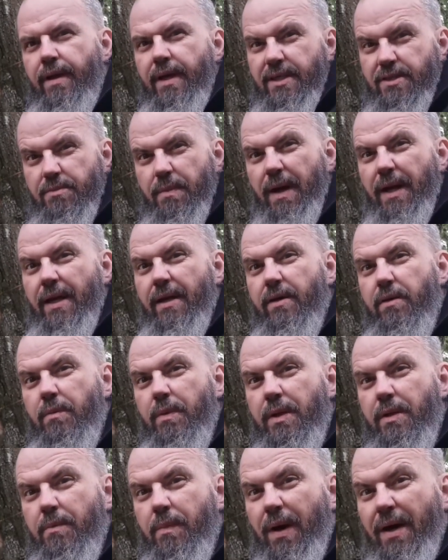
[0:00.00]
it's my little
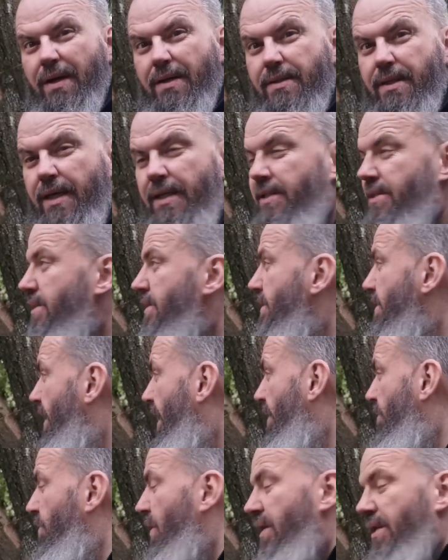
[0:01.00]
bit of paradise.
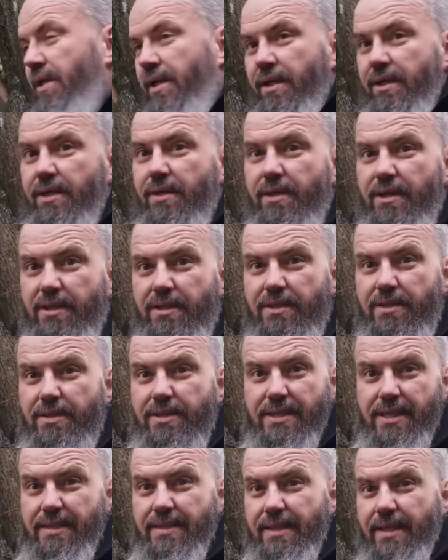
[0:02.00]
And when you're in the
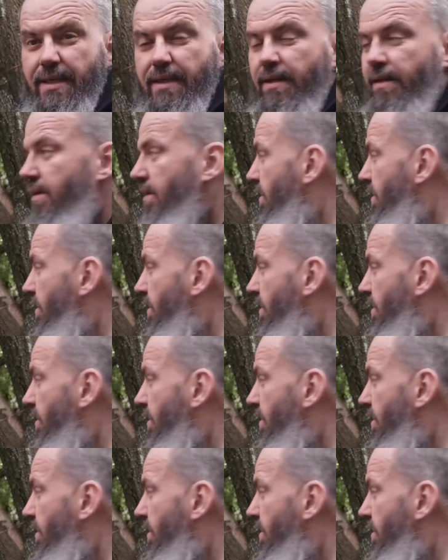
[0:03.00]
city,